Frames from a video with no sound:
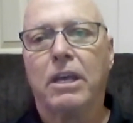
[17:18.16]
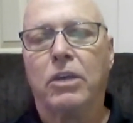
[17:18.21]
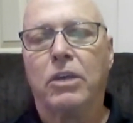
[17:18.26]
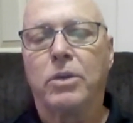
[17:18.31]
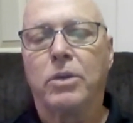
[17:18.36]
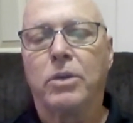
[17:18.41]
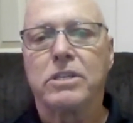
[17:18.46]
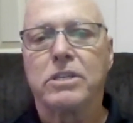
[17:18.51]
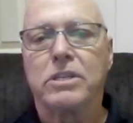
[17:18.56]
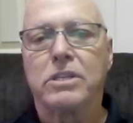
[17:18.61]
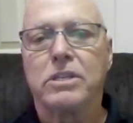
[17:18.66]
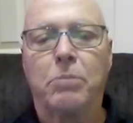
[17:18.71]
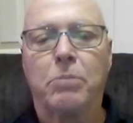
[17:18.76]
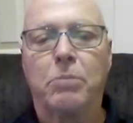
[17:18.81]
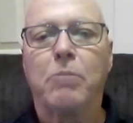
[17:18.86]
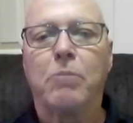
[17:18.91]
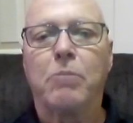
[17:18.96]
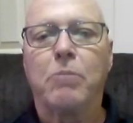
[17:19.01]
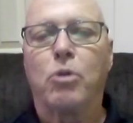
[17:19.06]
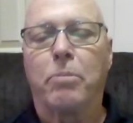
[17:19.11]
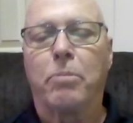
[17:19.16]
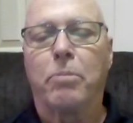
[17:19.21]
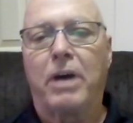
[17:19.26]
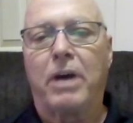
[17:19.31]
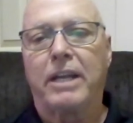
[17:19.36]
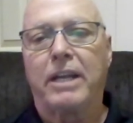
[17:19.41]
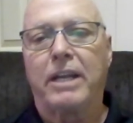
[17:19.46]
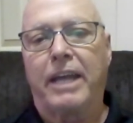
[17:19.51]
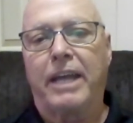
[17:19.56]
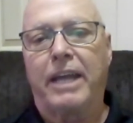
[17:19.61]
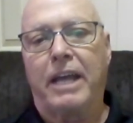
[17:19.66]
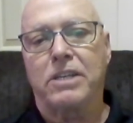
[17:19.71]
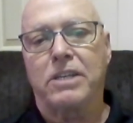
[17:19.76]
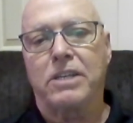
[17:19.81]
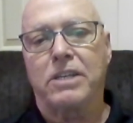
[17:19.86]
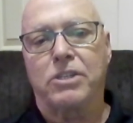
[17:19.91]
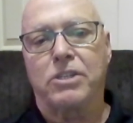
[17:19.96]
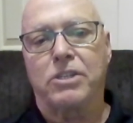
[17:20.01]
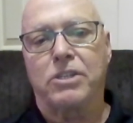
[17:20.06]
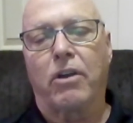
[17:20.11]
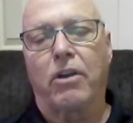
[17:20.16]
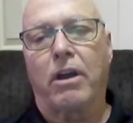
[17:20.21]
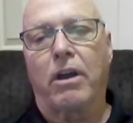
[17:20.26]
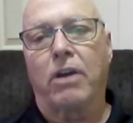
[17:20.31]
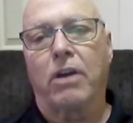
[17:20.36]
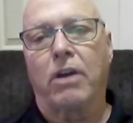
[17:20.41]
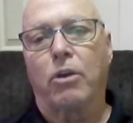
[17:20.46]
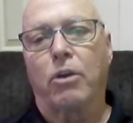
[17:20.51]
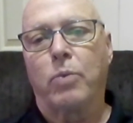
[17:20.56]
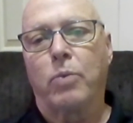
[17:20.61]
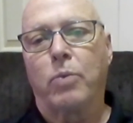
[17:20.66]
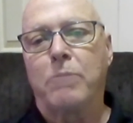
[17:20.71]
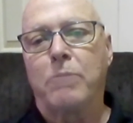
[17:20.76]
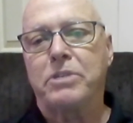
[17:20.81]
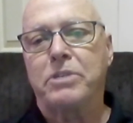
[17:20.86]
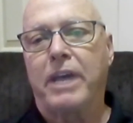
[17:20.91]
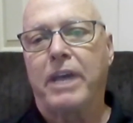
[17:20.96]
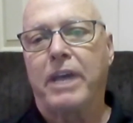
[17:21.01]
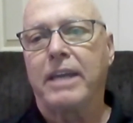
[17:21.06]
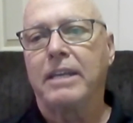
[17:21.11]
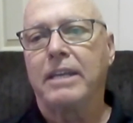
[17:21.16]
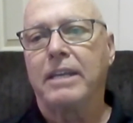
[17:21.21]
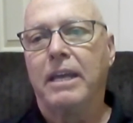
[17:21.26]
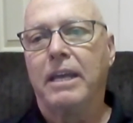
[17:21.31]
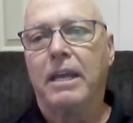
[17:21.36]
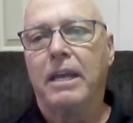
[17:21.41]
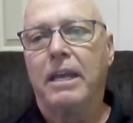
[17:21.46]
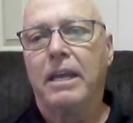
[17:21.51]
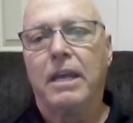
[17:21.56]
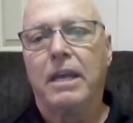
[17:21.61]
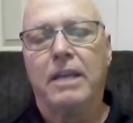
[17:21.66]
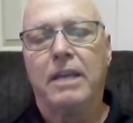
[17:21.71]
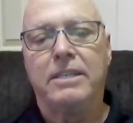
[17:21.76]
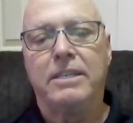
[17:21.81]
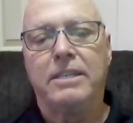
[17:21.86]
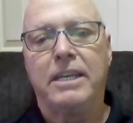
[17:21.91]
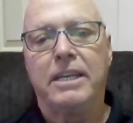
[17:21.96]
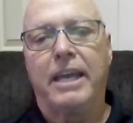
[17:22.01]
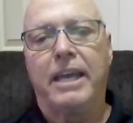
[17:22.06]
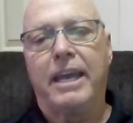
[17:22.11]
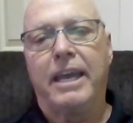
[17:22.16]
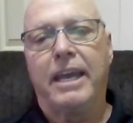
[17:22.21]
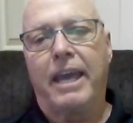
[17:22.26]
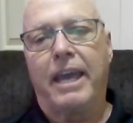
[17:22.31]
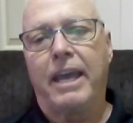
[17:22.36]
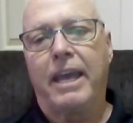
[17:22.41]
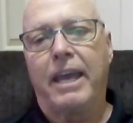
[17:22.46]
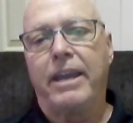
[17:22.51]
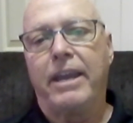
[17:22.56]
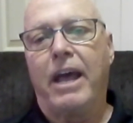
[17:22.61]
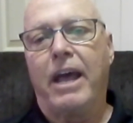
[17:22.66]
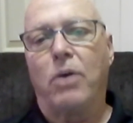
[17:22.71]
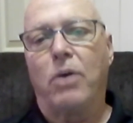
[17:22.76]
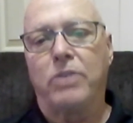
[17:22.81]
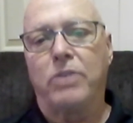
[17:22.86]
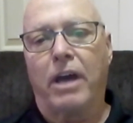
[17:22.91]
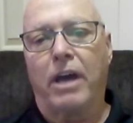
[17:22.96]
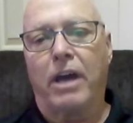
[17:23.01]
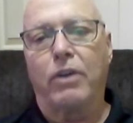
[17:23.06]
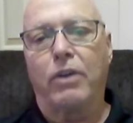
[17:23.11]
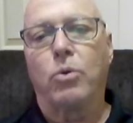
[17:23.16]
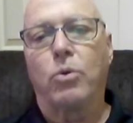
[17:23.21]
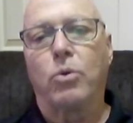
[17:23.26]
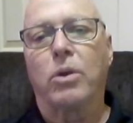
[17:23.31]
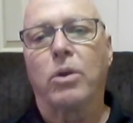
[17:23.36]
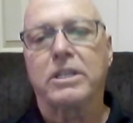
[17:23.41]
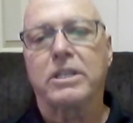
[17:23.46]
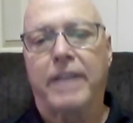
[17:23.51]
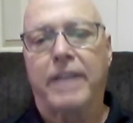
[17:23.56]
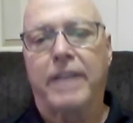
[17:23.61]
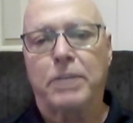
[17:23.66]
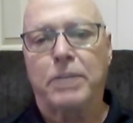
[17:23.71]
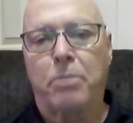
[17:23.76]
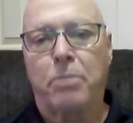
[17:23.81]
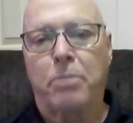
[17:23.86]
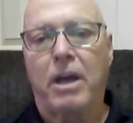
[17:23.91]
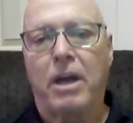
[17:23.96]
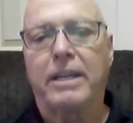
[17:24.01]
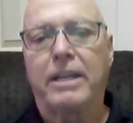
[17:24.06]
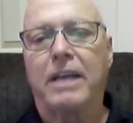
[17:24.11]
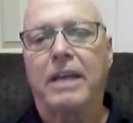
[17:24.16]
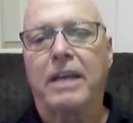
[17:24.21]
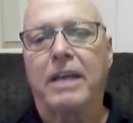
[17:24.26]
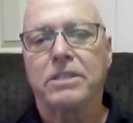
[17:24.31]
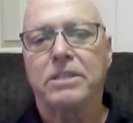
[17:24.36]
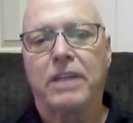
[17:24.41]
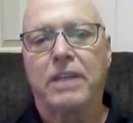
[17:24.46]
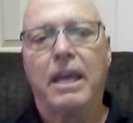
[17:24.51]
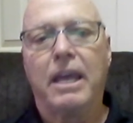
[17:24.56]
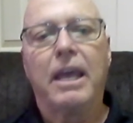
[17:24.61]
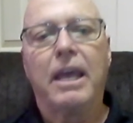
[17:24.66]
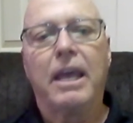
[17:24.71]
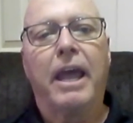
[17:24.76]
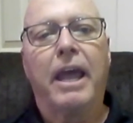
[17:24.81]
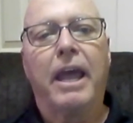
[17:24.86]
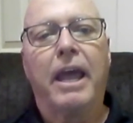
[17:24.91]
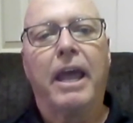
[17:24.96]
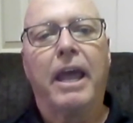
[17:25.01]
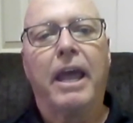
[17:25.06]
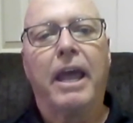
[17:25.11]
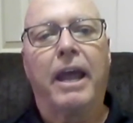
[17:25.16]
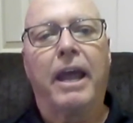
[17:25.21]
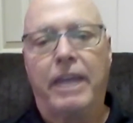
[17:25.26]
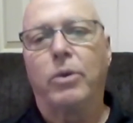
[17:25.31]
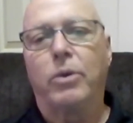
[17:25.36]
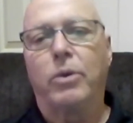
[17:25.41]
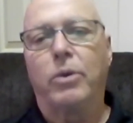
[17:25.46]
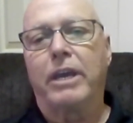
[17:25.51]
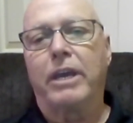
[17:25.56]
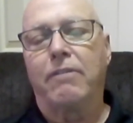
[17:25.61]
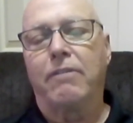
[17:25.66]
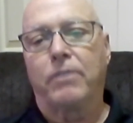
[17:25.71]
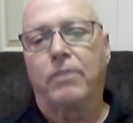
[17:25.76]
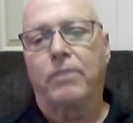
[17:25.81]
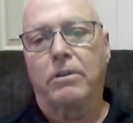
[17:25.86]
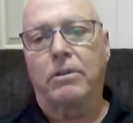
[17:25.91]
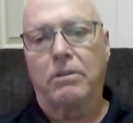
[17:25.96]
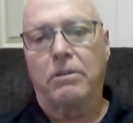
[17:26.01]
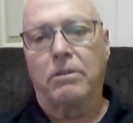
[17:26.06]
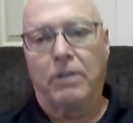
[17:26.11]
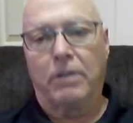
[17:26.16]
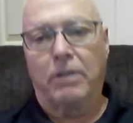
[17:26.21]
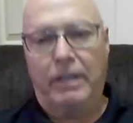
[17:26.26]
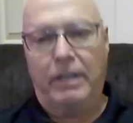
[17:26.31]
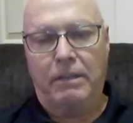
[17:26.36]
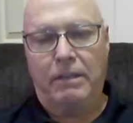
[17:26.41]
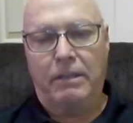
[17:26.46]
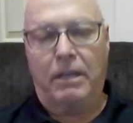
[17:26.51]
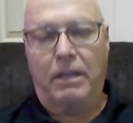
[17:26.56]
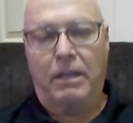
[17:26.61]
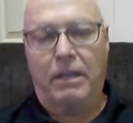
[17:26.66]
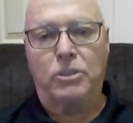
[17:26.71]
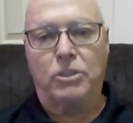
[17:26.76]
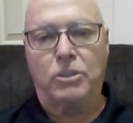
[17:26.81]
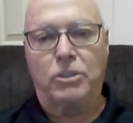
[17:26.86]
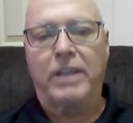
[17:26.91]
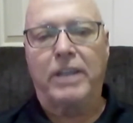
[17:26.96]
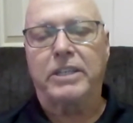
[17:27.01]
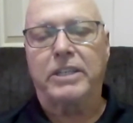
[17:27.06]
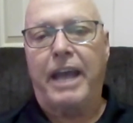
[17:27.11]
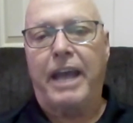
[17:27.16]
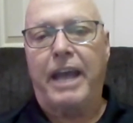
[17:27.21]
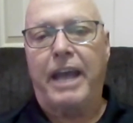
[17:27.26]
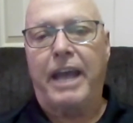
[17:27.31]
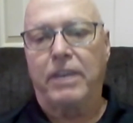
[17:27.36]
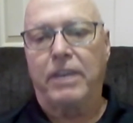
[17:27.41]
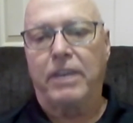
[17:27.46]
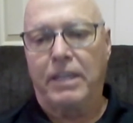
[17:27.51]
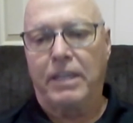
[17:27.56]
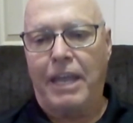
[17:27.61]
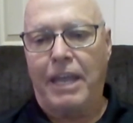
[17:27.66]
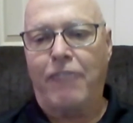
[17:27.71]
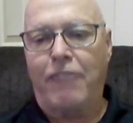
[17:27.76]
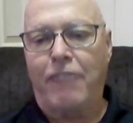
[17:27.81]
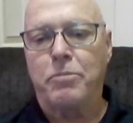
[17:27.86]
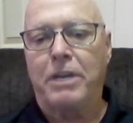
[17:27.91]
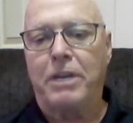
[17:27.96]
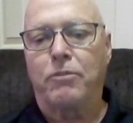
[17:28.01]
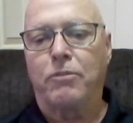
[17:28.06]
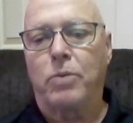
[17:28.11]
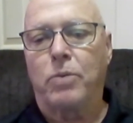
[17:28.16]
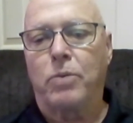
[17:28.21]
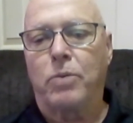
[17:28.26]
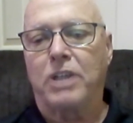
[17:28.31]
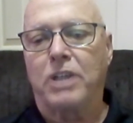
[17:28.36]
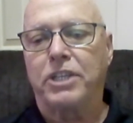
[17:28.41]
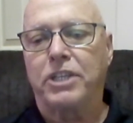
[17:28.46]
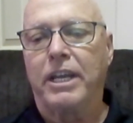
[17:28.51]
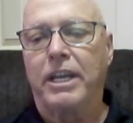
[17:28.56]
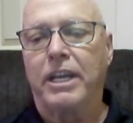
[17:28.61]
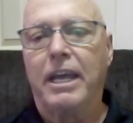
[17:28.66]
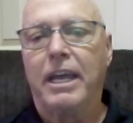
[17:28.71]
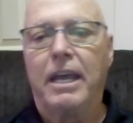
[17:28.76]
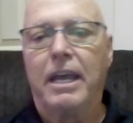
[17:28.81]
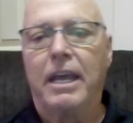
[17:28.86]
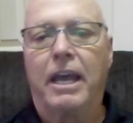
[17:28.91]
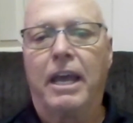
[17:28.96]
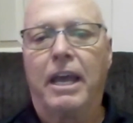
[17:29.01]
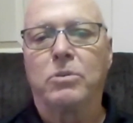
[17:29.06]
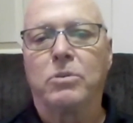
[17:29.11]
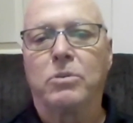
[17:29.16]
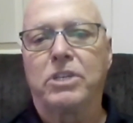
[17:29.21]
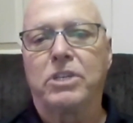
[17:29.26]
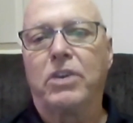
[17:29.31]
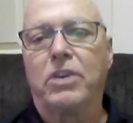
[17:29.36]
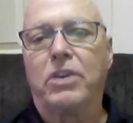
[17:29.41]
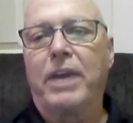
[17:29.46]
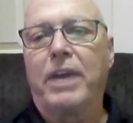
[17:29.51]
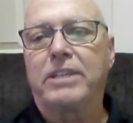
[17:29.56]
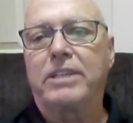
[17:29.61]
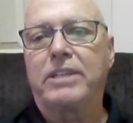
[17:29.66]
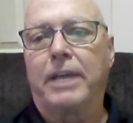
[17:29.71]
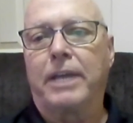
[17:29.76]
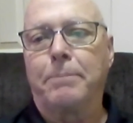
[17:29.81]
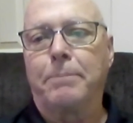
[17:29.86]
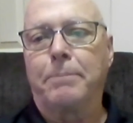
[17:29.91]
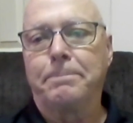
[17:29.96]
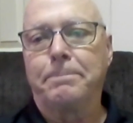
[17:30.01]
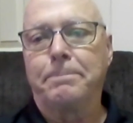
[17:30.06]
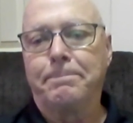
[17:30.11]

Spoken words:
You can see many more podcasts on our website, daanow.org/podcast. And thank you again for joining us, Cathy, and thank everybody for watching. And we'll see you next time.